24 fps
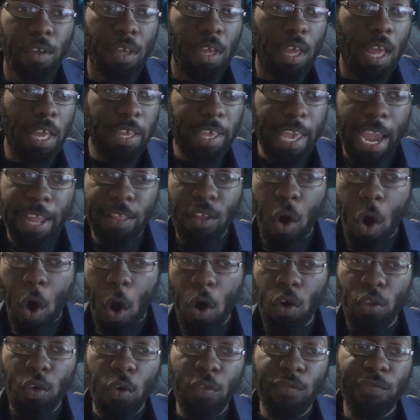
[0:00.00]
Again,
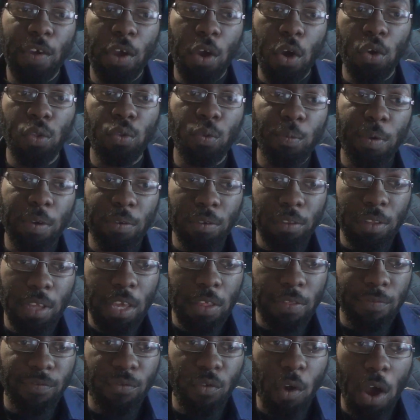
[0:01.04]
all those videos will be
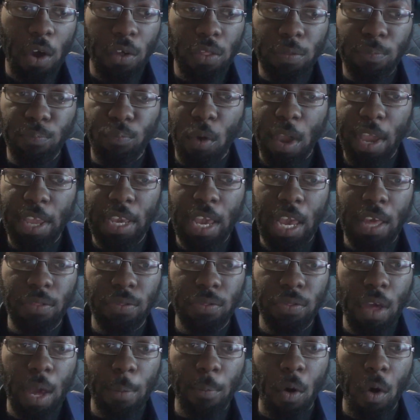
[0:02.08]
released throughout spring and
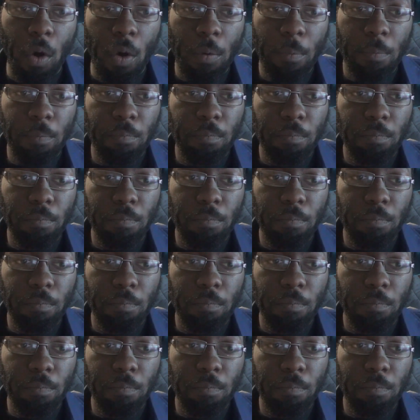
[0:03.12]
summer.